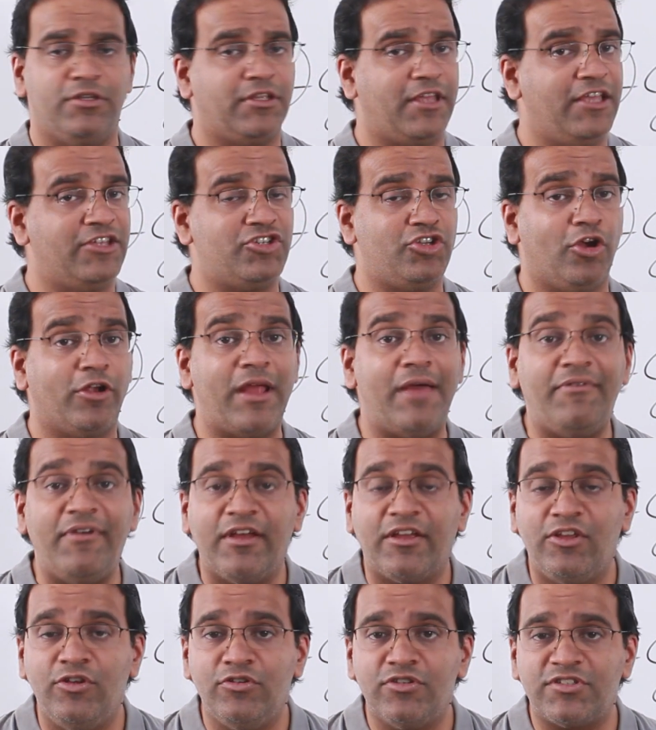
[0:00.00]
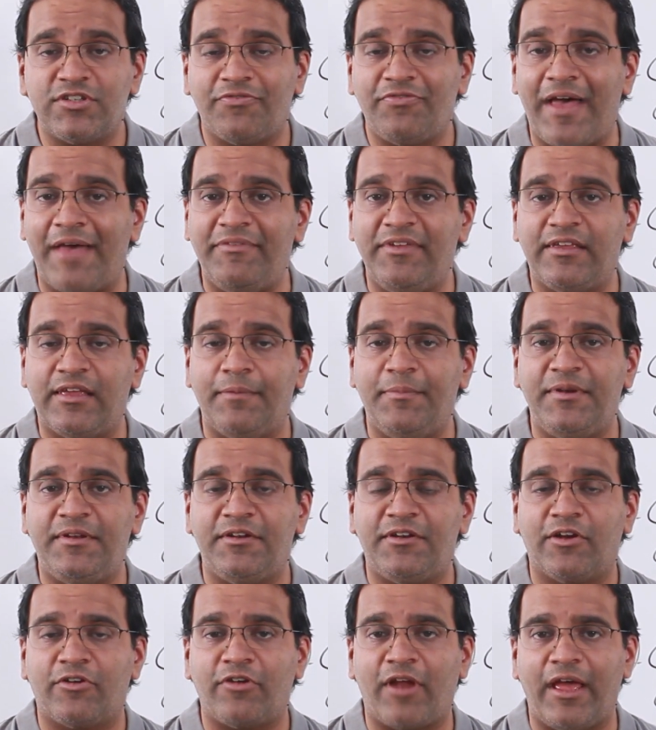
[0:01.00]
So in case you're ever accused of having
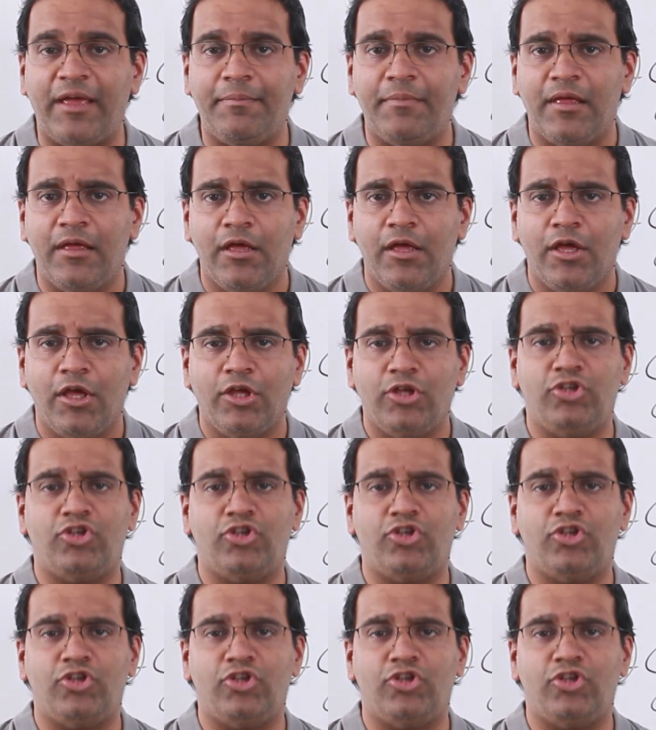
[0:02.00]
committed a crime,